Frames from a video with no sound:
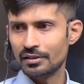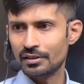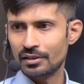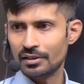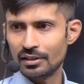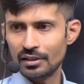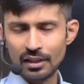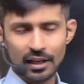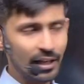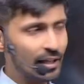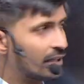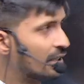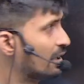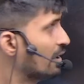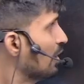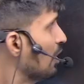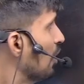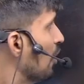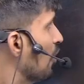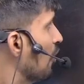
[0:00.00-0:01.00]
Like
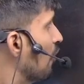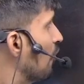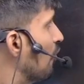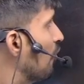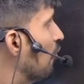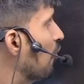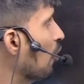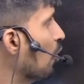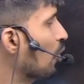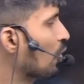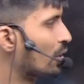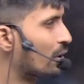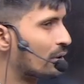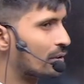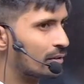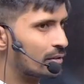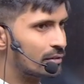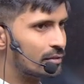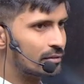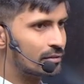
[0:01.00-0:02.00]
4,
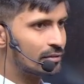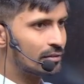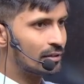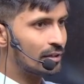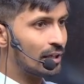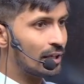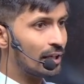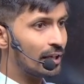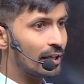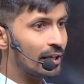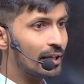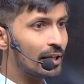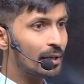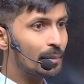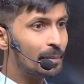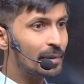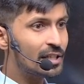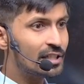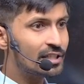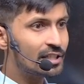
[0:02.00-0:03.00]
here
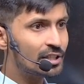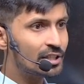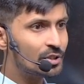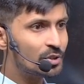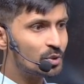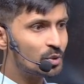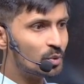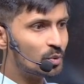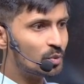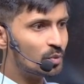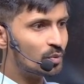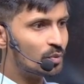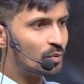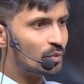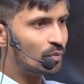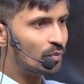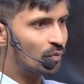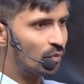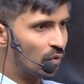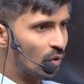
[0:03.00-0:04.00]
base is 2,
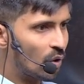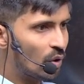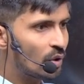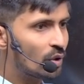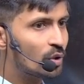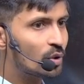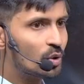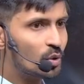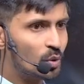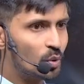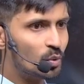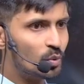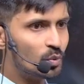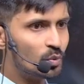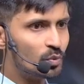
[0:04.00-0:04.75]
4, 2.